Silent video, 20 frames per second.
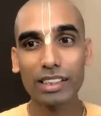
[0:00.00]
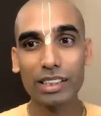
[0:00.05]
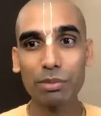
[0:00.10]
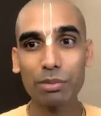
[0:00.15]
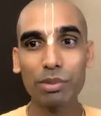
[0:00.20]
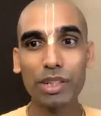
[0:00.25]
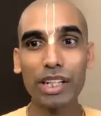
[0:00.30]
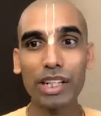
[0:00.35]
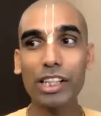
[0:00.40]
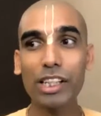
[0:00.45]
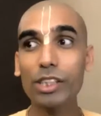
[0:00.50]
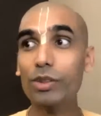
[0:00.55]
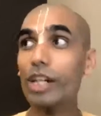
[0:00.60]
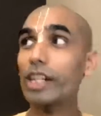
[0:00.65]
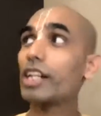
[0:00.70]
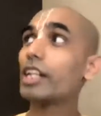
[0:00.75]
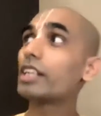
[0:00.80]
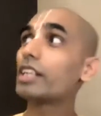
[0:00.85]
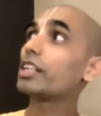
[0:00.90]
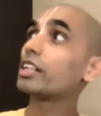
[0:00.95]
Similarly, to
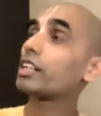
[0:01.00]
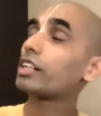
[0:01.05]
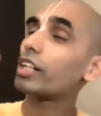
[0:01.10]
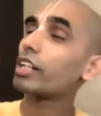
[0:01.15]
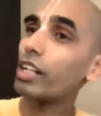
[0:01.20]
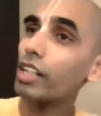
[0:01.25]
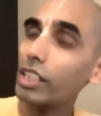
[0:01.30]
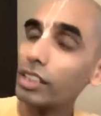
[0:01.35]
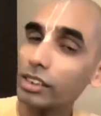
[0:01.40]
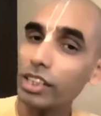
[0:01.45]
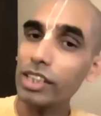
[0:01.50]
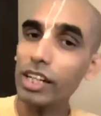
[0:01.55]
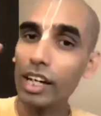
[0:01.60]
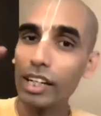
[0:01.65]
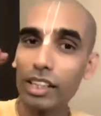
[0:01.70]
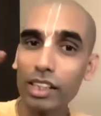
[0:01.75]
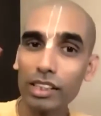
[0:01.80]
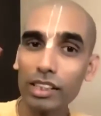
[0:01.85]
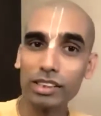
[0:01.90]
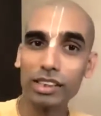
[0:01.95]
attain the rarest and
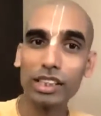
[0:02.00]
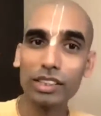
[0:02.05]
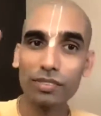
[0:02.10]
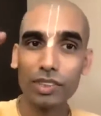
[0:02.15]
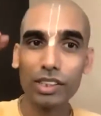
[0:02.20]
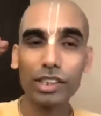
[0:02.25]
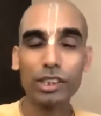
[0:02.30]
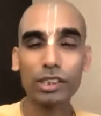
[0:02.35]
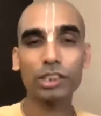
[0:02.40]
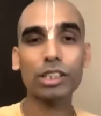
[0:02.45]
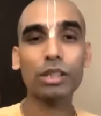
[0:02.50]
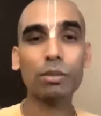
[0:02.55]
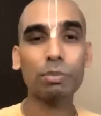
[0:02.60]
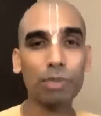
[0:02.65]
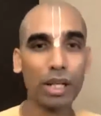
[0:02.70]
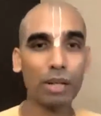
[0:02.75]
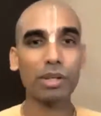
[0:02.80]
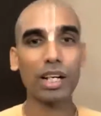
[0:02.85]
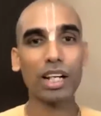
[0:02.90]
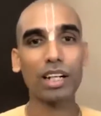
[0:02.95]
highest gift, Krishna
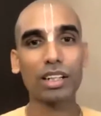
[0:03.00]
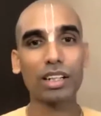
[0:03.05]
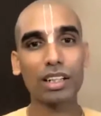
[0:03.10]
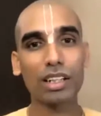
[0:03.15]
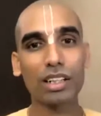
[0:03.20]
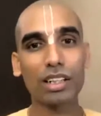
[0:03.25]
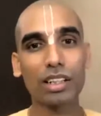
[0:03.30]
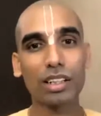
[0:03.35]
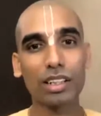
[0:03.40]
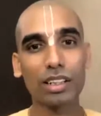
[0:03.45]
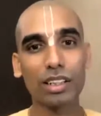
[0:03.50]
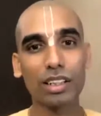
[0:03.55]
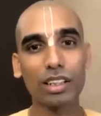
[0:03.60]
prema,